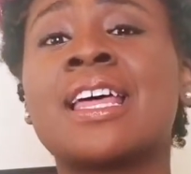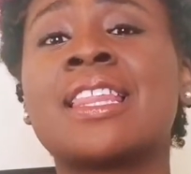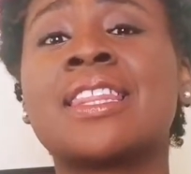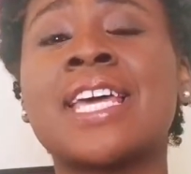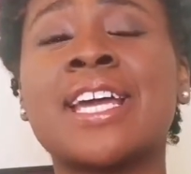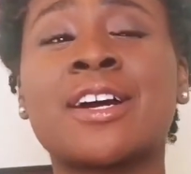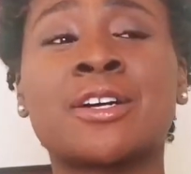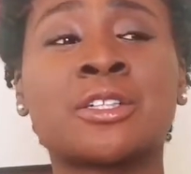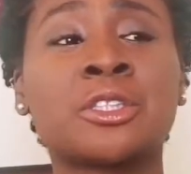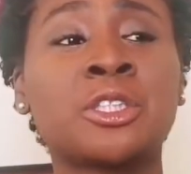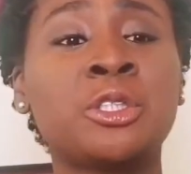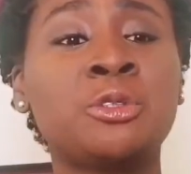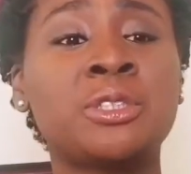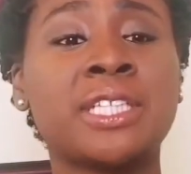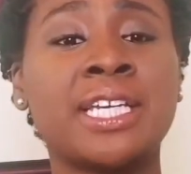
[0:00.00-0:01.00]
They are
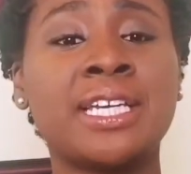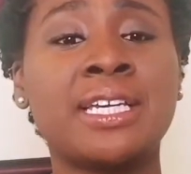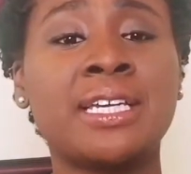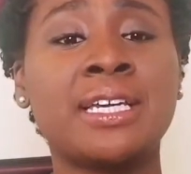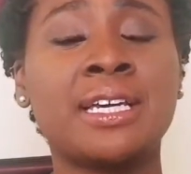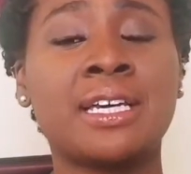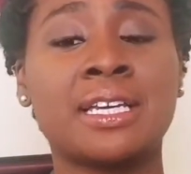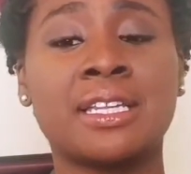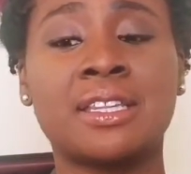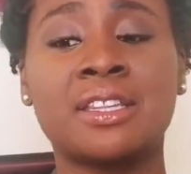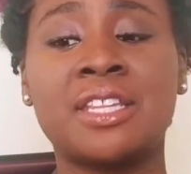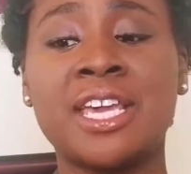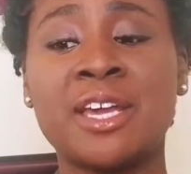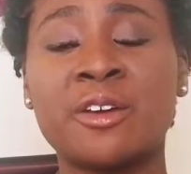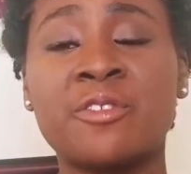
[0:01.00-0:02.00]
losing
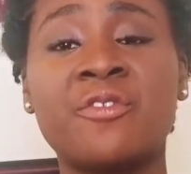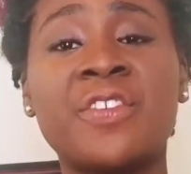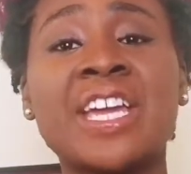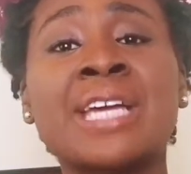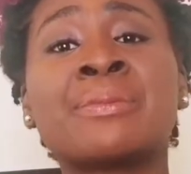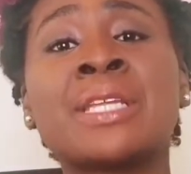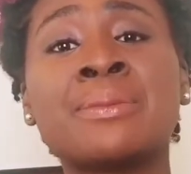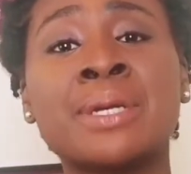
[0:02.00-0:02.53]
their family